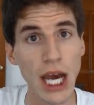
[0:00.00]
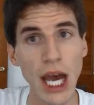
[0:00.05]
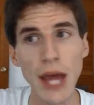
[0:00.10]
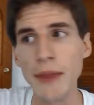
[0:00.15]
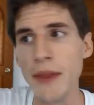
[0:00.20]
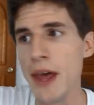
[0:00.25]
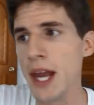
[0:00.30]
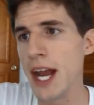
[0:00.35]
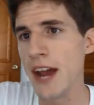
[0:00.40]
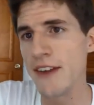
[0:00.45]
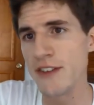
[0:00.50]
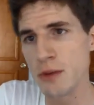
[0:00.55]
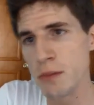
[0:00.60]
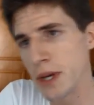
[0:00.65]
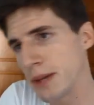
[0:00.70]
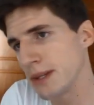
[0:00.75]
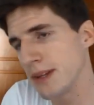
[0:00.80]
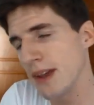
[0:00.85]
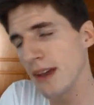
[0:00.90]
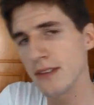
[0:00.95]
And then
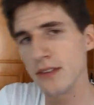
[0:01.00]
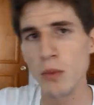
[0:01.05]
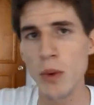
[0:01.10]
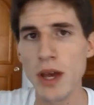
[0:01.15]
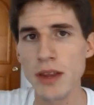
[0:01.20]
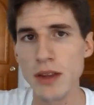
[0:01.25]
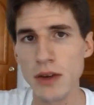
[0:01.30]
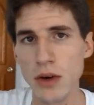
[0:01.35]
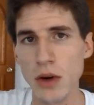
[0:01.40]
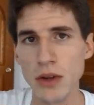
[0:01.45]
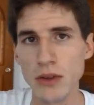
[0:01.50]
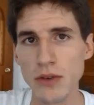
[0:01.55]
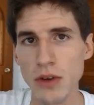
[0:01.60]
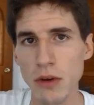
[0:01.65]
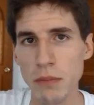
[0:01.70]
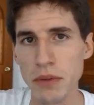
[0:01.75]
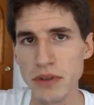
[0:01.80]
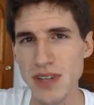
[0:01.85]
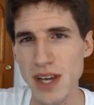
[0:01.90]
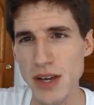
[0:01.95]
everybody takes away their own
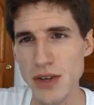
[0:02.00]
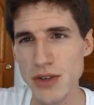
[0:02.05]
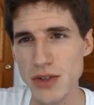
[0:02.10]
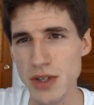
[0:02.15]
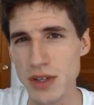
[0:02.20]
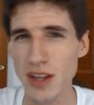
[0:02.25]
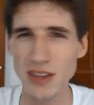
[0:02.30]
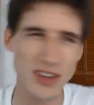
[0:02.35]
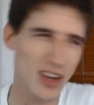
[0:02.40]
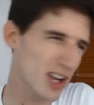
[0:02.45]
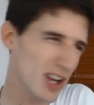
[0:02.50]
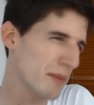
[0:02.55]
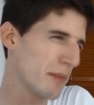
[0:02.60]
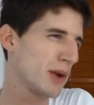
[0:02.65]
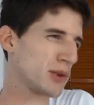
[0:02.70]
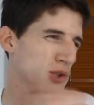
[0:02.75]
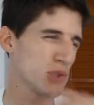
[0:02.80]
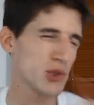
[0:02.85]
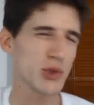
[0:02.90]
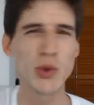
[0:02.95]
interpretation. They talk
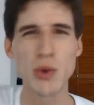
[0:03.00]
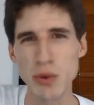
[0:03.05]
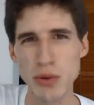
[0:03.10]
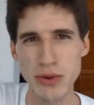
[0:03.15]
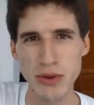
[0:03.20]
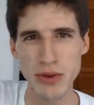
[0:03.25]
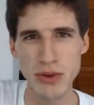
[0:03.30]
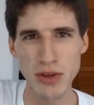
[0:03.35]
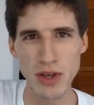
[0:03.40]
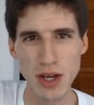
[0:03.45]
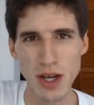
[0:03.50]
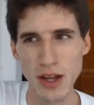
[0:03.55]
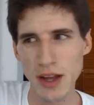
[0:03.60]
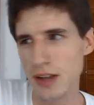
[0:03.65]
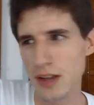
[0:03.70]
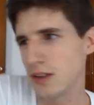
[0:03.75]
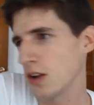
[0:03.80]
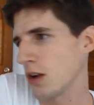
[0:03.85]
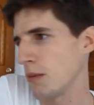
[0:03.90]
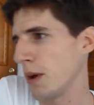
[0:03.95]
about truth.
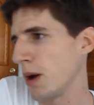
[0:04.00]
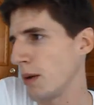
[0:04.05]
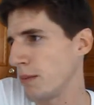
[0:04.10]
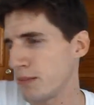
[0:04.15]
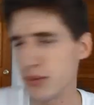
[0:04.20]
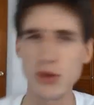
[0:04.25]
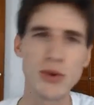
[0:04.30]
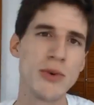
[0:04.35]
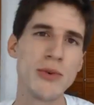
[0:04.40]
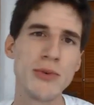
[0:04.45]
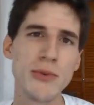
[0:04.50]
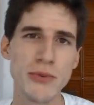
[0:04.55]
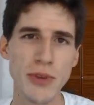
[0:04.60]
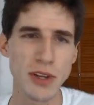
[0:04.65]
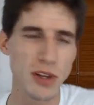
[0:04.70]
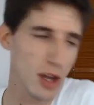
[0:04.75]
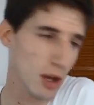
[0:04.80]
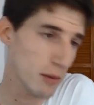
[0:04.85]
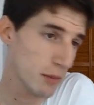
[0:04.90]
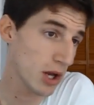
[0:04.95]
They talk about proof.
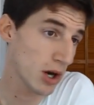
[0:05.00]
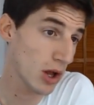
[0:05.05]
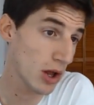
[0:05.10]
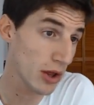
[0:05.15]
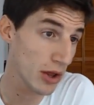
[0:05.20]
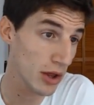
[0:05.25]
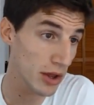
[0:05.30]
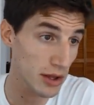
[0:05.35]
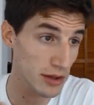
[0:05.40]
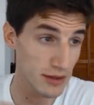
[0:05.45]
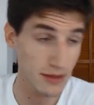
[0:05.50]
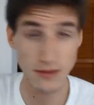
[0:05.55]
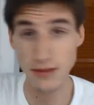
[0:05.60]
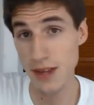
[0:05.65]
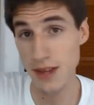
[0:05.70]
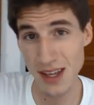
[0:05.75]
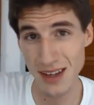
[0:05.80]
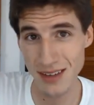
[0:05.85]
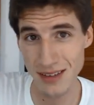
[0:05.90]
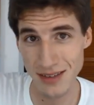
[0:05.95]
They talk about all
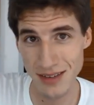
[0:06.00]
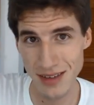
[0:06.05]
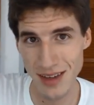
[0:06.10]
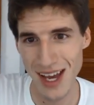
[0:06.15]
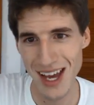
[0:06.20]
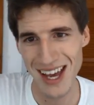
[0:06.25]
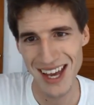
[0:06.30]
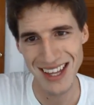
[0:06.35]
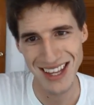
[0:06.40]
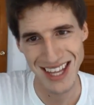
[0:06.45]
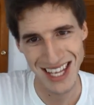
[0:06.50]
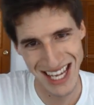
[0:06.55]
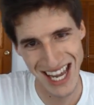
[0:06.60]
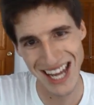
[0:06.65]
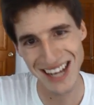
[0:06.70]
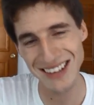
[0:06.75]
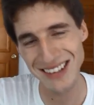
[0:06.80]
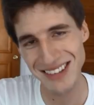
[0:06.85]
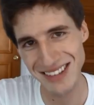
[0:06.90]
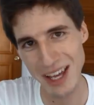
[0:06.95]
these things. They
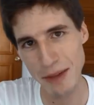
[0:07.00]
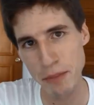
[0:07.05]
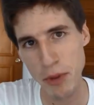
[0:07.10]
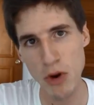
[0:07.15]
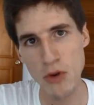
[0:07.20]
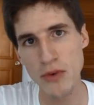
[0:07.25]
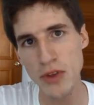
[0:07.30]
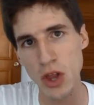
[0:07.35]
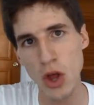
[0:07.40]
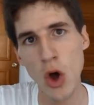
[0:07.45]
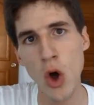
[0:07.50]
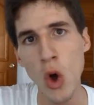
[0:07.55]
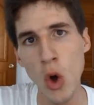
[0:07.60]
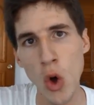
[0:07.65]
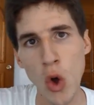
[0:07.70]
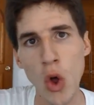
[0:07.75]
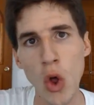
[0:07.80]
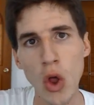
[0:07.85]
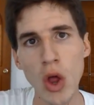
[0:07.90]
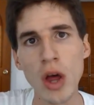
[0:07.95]
kind of skip over the
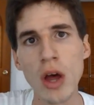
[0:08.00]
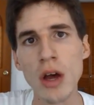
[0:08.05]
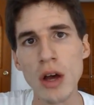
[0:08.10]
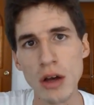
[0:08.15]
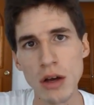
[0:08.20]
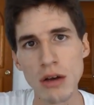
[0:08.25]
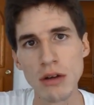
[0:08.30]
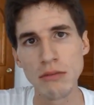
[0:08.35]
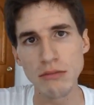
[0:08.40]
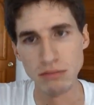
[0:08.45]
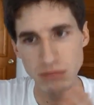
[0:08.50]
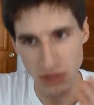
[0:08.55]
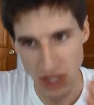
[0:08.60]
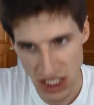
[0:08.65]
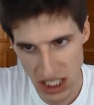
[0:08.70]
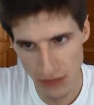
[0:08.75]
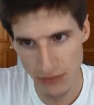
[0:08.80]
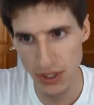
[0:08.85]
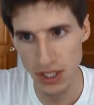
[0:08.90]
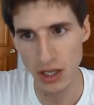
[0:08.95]
whole
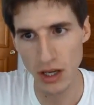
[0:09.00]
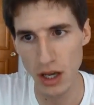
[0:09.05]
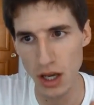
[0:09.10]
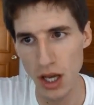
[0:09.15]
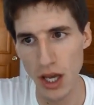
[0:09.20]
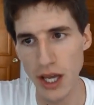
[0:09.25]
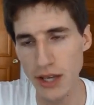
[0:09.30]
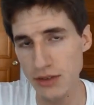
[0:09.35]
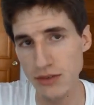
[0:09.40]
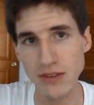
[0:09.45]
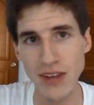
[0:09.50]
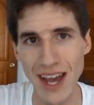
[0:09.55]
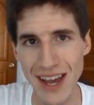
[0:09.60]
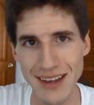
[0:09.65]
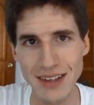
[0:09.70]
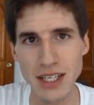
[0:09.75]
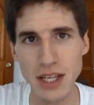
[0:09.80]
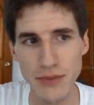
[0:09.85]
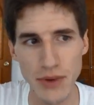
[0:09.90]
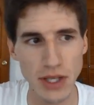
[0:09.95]
giving a
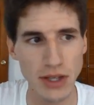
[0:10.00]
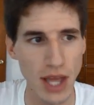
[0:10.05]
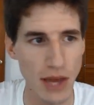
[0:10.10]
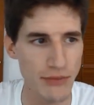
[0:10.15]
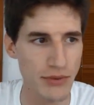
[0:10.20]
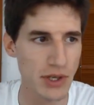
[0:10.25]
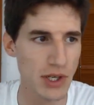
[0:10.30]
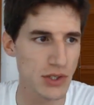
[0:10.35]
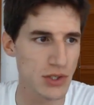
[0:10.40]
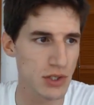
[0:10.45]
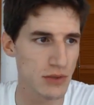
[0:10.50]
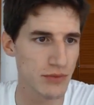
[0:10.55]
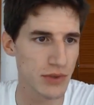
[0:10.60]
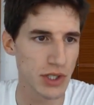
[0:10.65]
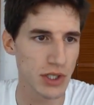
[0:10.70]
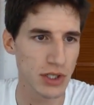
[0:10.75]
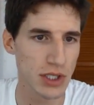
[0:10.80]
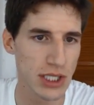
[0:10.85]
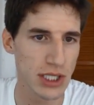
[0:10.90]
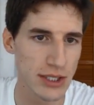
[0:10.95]
scientific definition
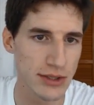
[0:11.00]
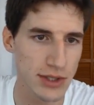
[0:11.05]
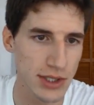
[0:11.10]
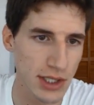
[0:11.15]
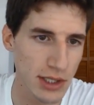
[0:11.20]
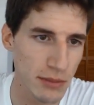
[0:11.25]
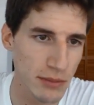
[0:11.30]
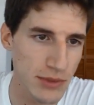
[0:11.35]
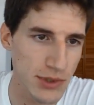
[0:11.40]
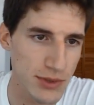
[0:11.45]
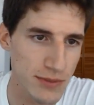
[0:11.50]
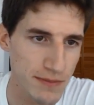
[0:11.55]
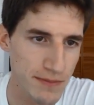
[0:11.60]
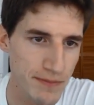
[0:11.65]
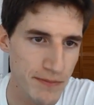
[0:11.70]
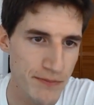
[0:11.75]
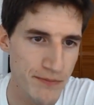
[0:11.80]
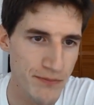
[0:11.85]
for your key terms.